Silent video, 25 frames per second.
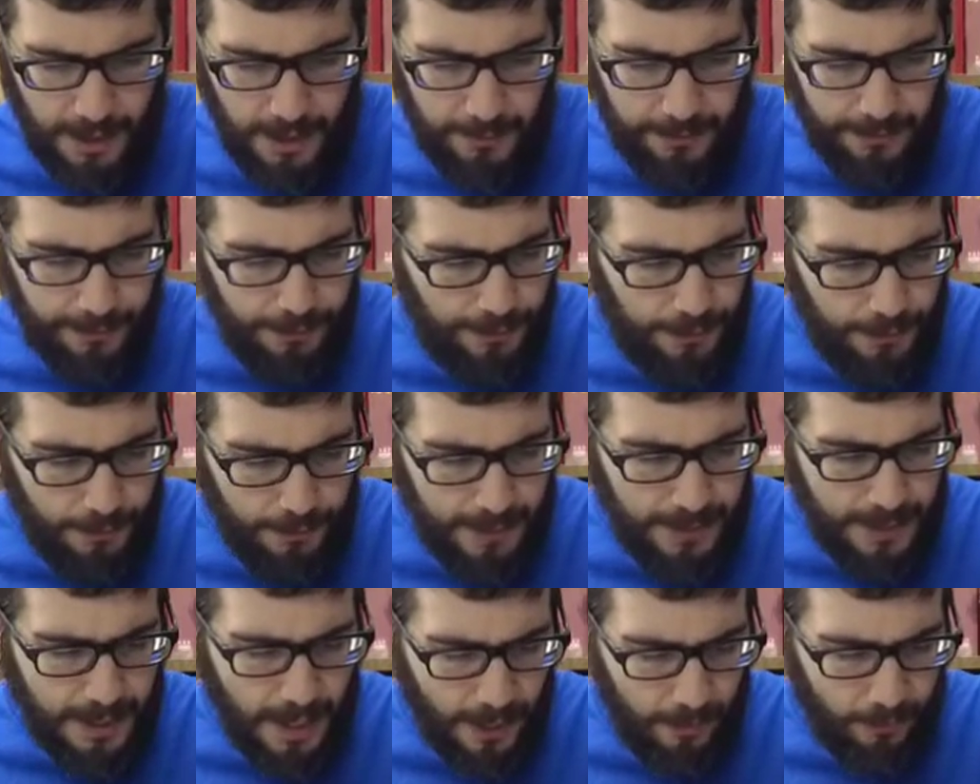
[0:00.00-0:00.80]
For you
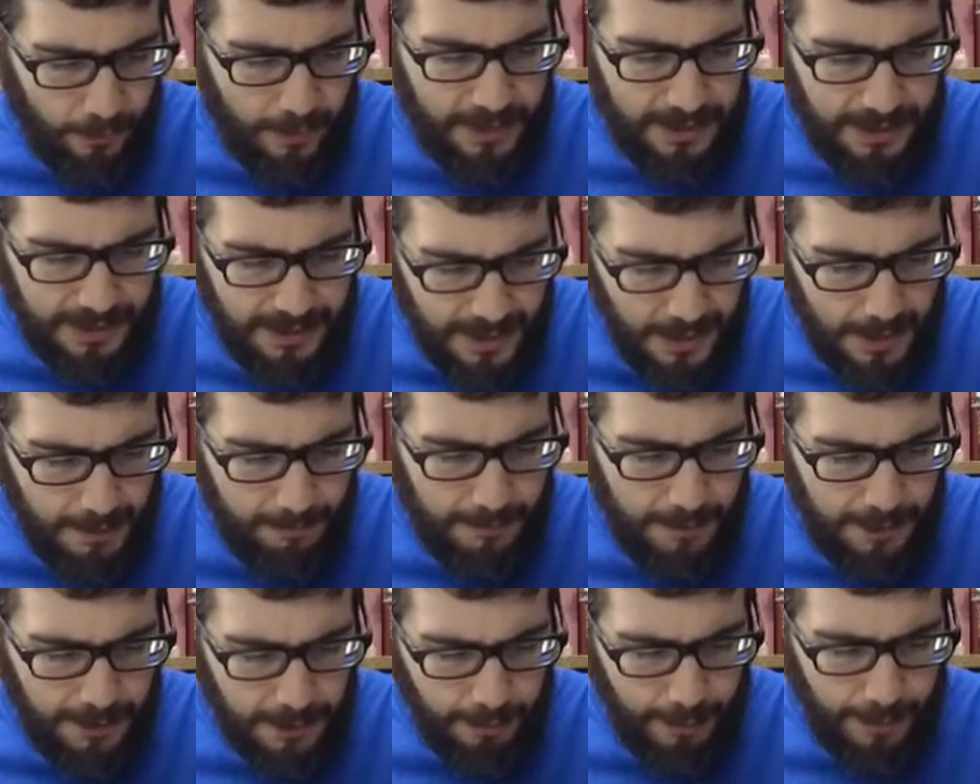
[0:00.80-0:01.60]
did not
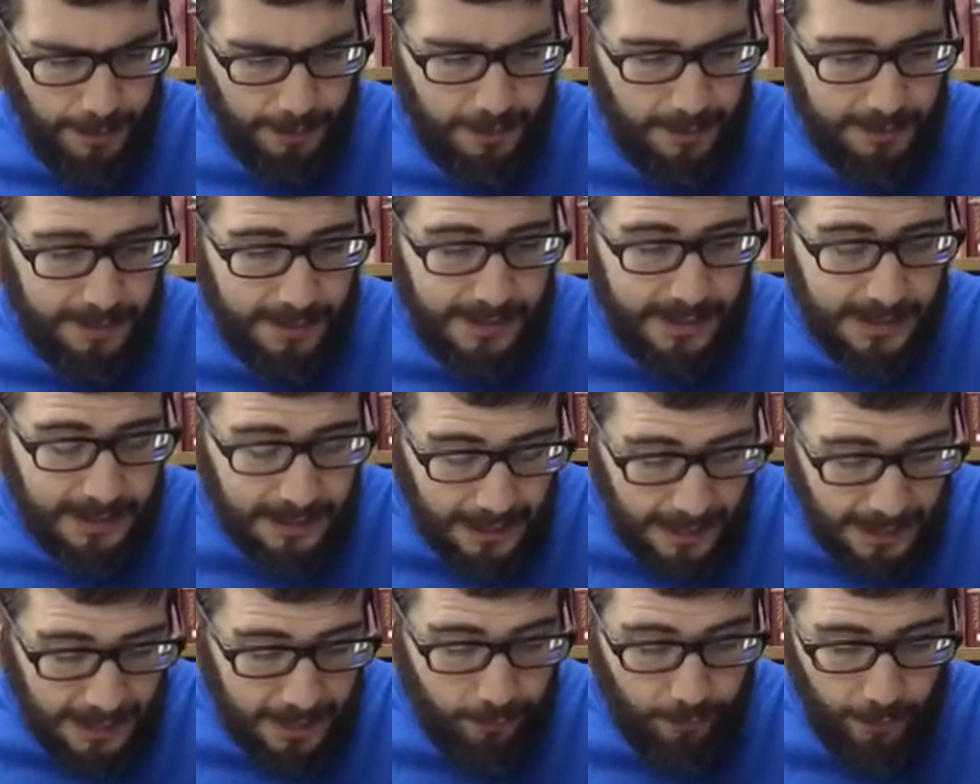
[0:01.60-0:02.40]
receive the spirit of
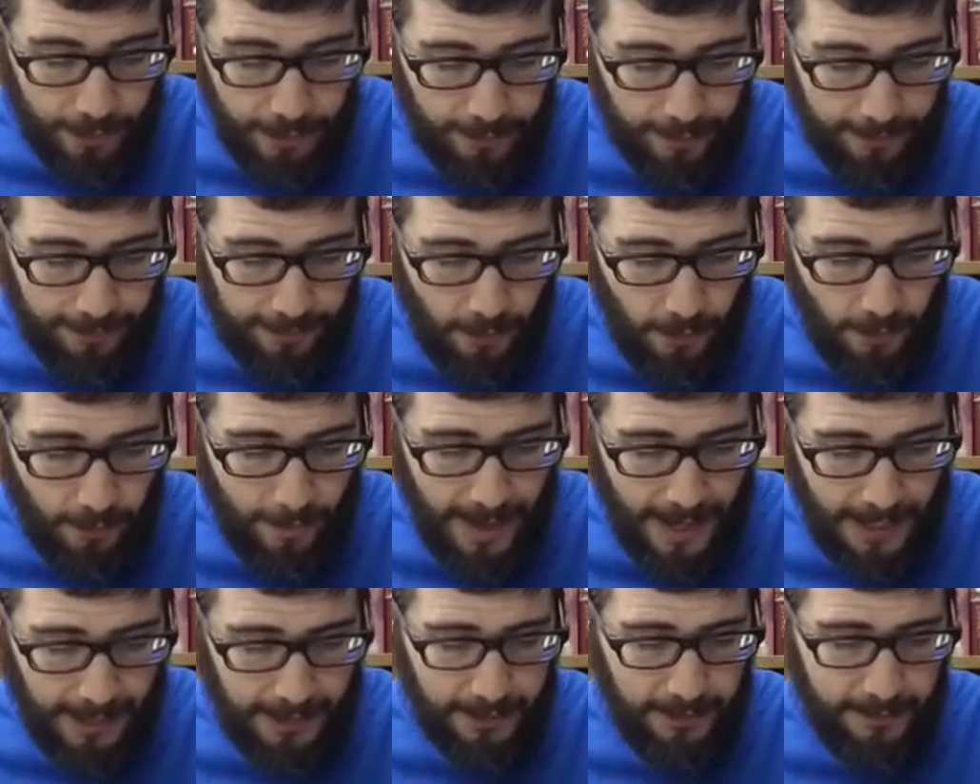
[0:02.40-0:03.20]
slavery to fall
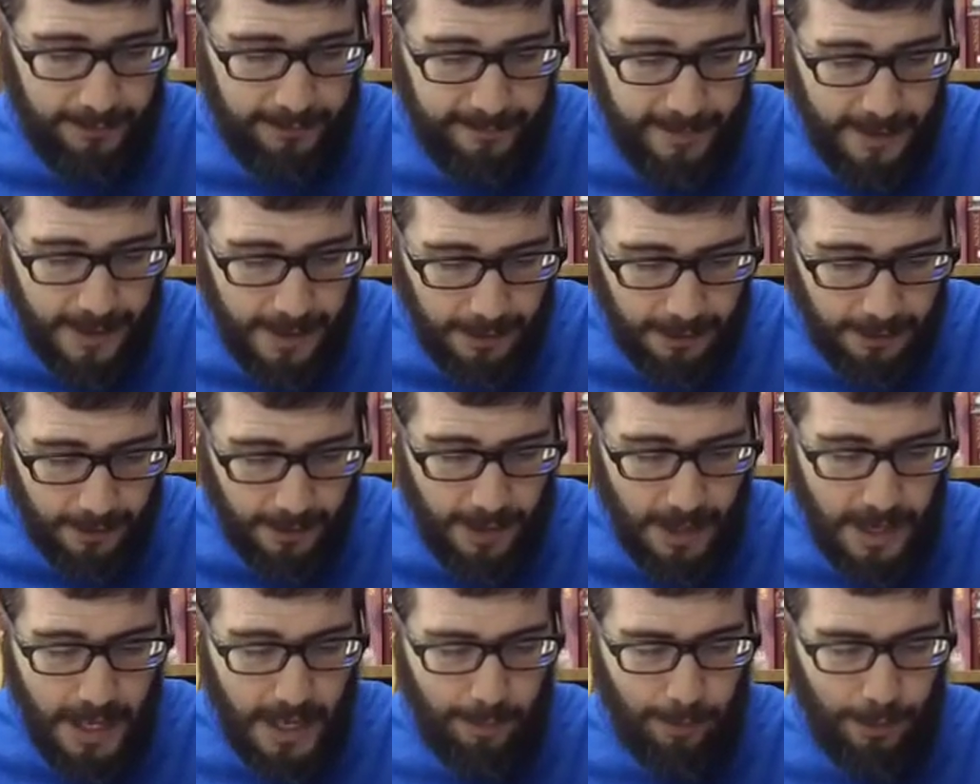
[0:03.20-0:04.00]
back into
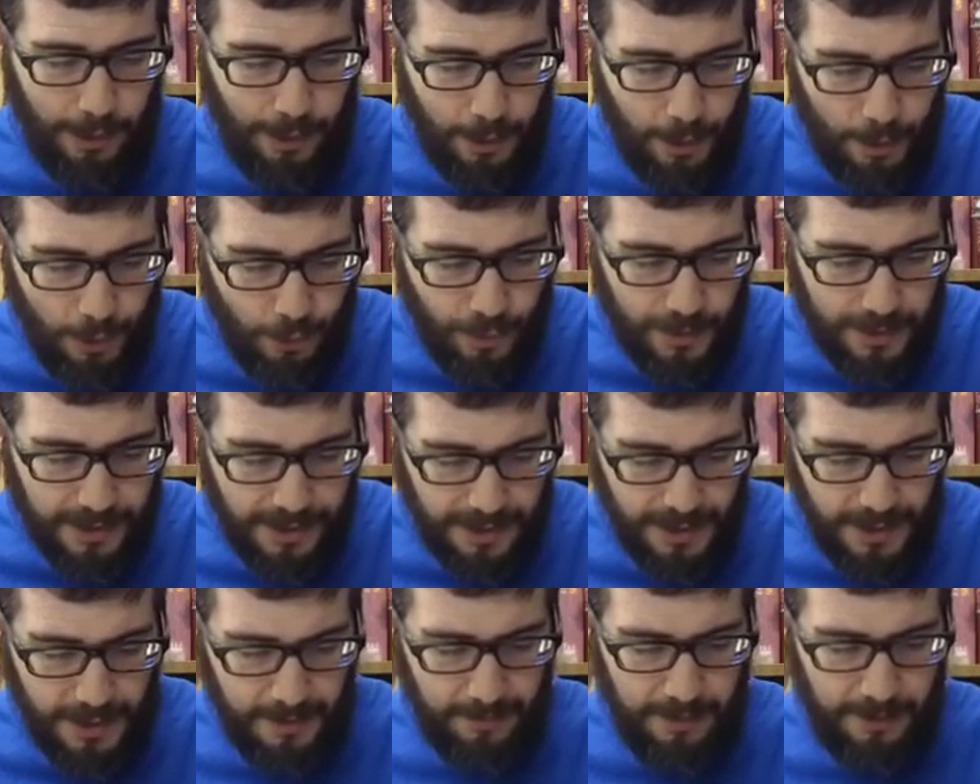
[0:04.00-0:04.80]
fear, but you
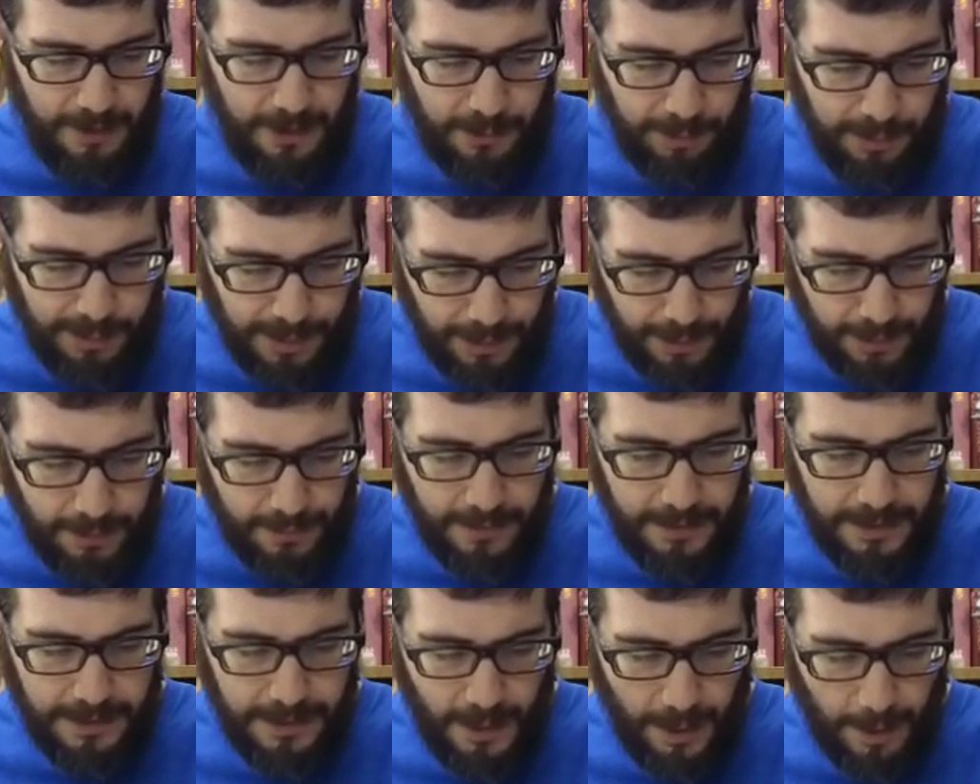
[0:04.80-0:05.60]
received the spirit
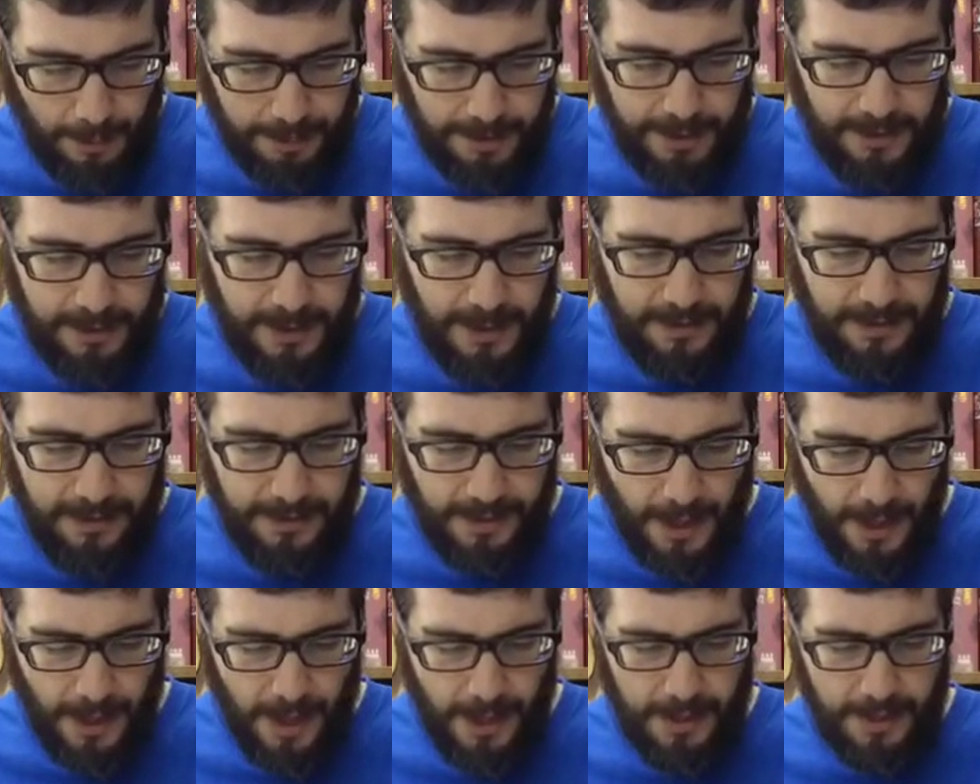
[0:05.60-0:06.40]
of adoption as
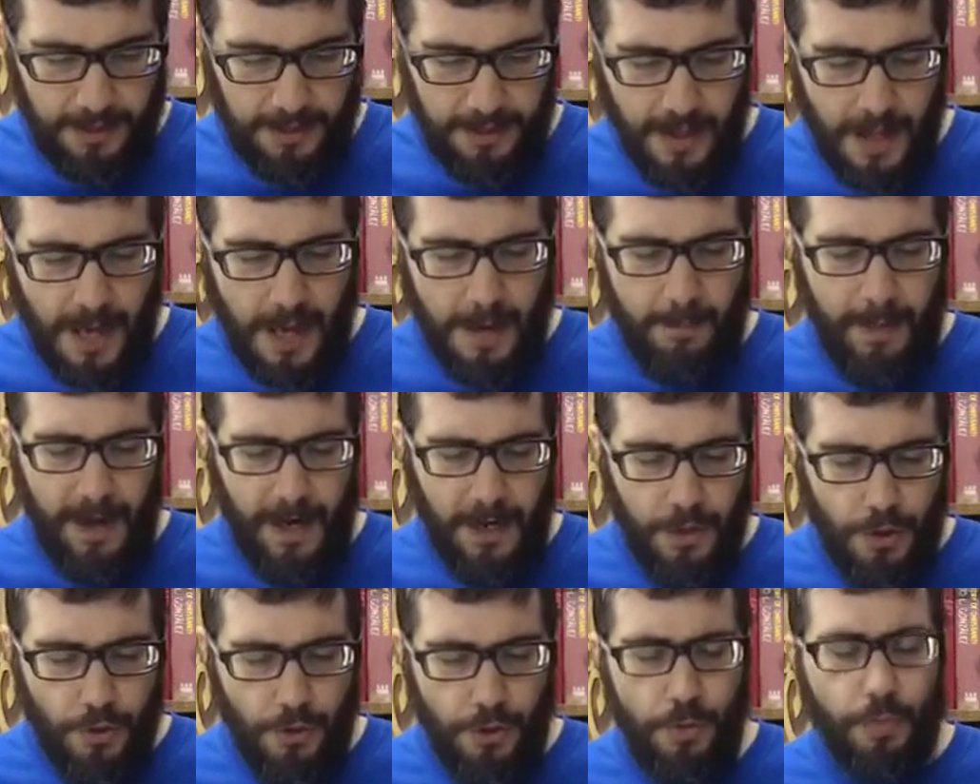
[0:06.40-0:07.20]
sons, by
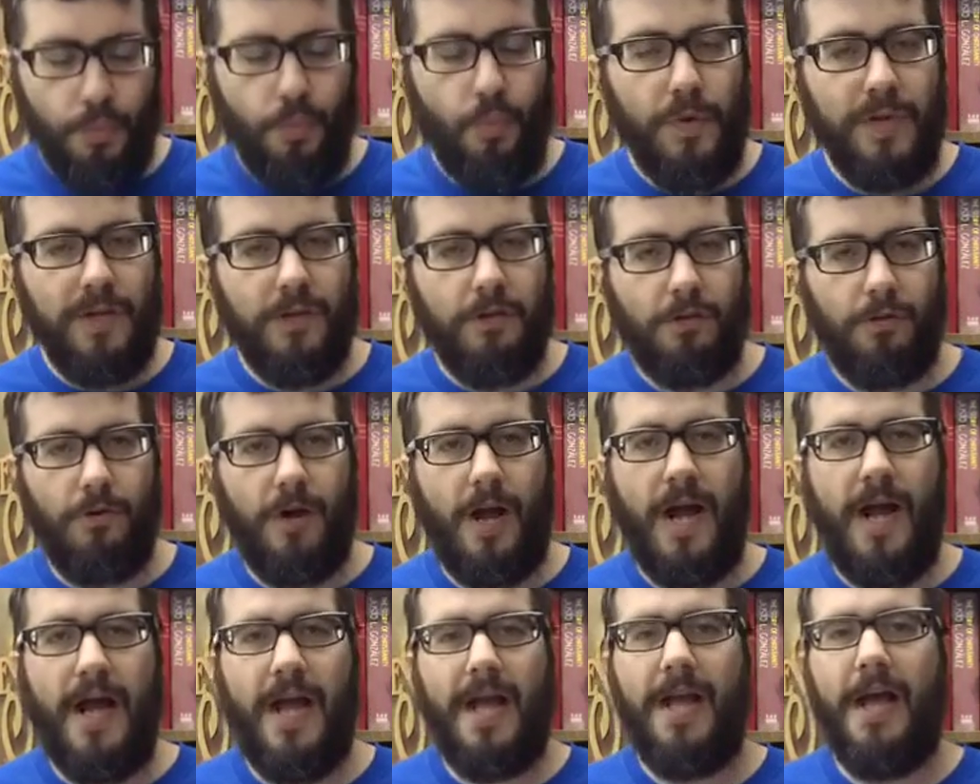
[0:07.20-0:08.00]
whom we
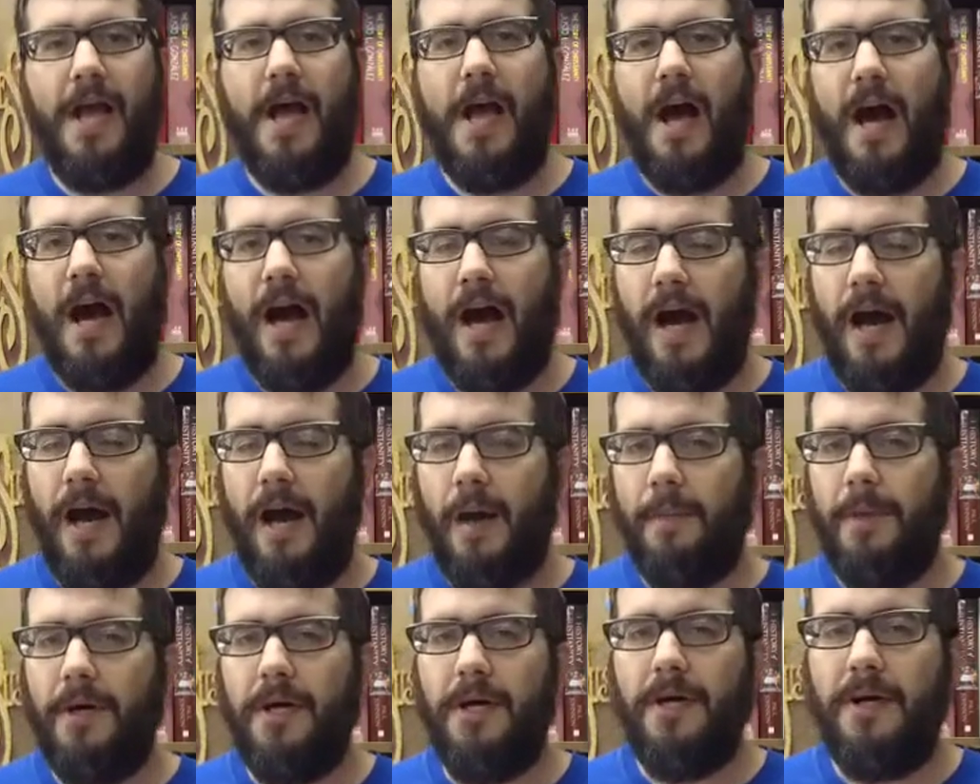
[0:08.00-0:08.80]
cry,
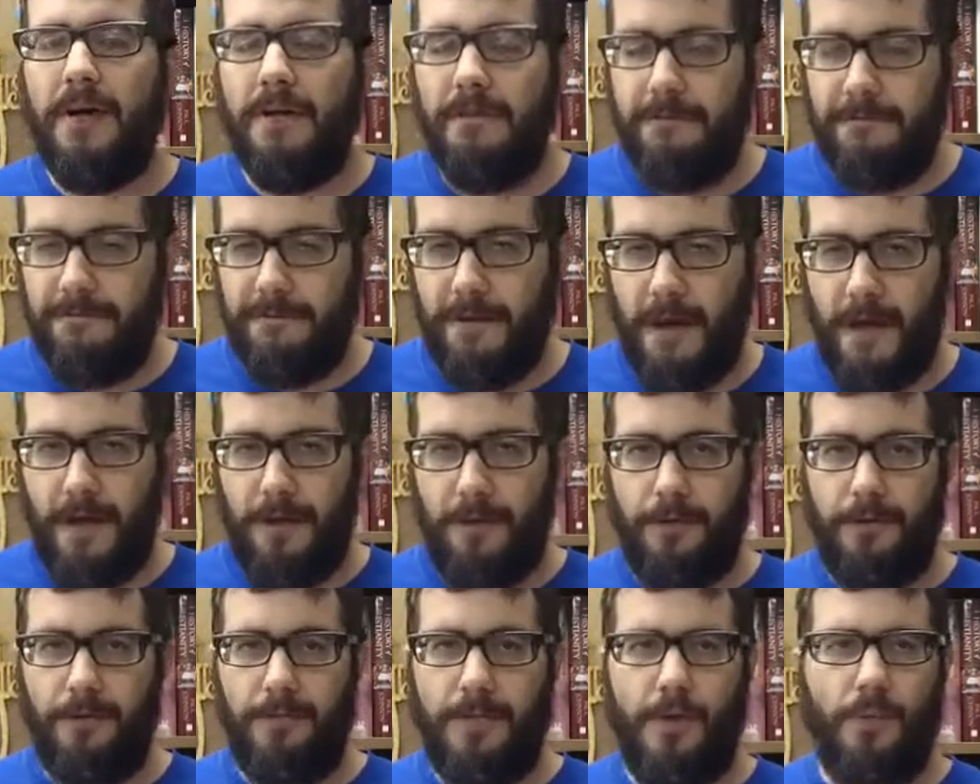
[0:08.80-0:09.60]
Abba, Father.